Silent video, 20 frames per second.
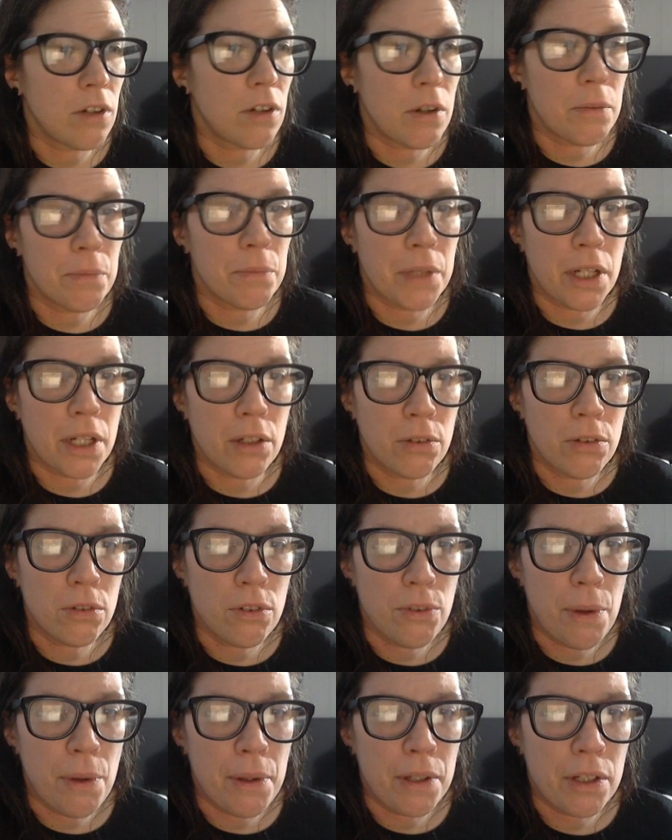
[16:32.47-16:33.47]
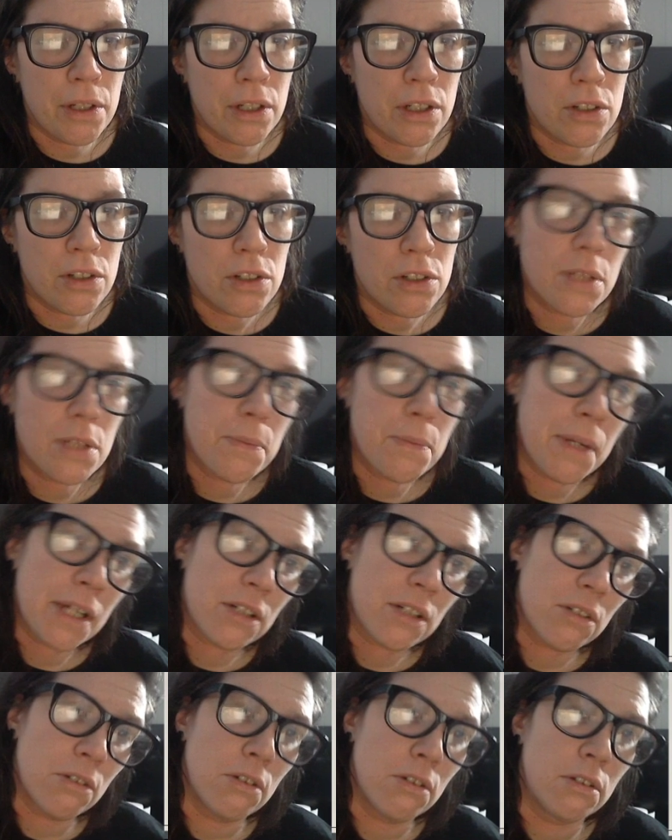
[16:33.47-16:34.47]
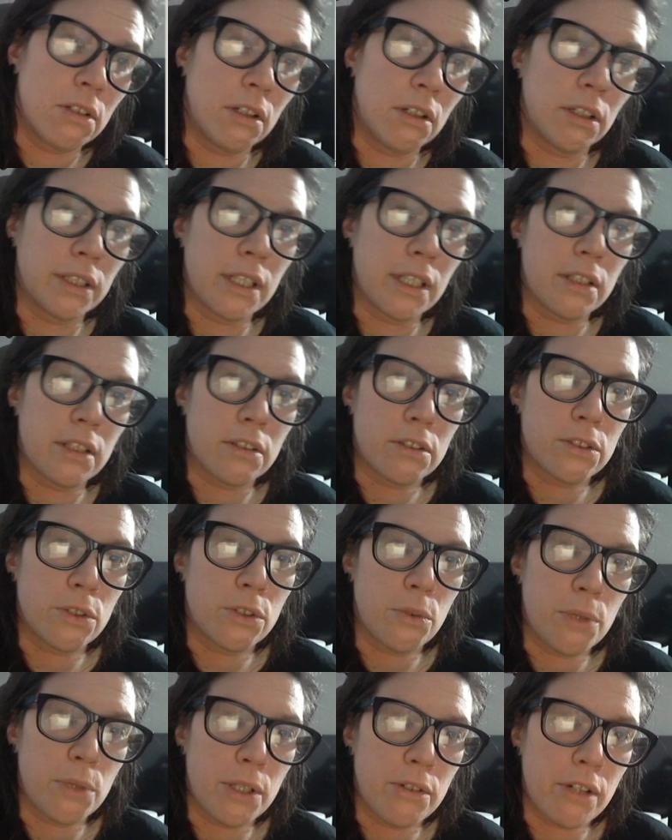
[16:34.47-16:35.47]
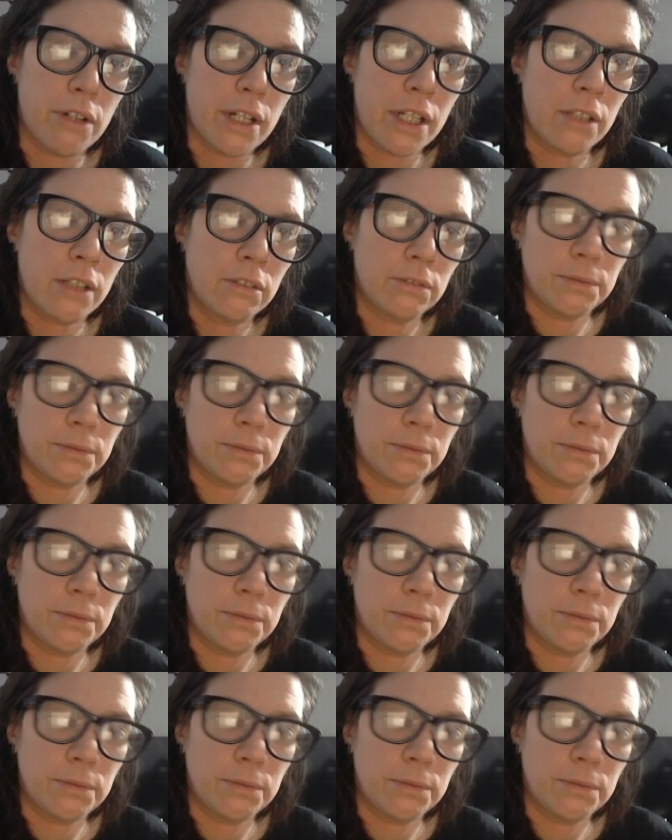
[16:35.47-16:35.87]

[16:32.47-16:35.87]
But I don't know if I'm gonna depict. Oh god, that looks so weird right now.